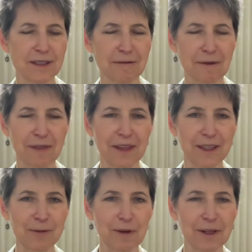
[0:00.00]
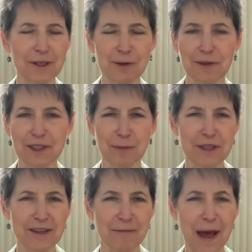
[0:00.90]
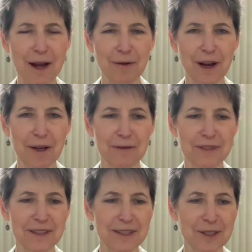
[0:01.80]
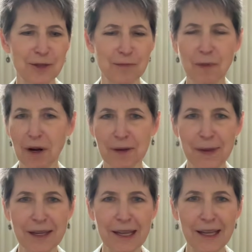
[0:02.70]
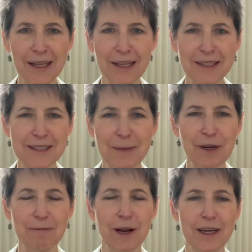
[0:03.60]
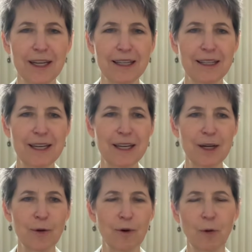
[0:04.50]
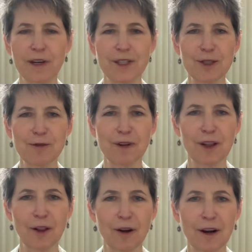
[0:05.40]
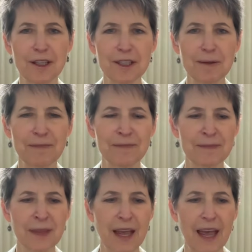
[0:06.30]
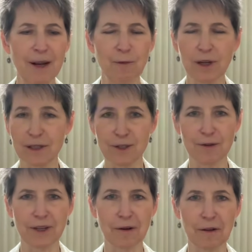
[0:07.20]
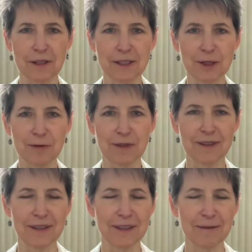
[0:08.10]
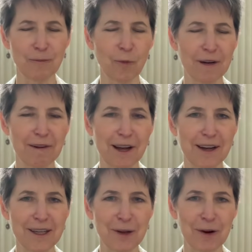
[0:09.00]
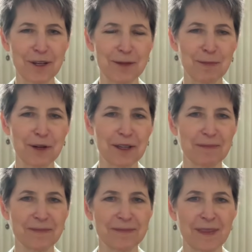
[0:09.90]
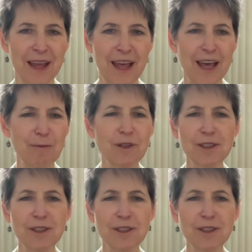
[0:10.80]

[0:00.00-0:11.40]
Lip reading: different things. We're going to do expressive backgrounds and do mark making and Asemic writing. We're going to do collage, and we're going to turn it all into a one-of-a-kind artist book. And we'll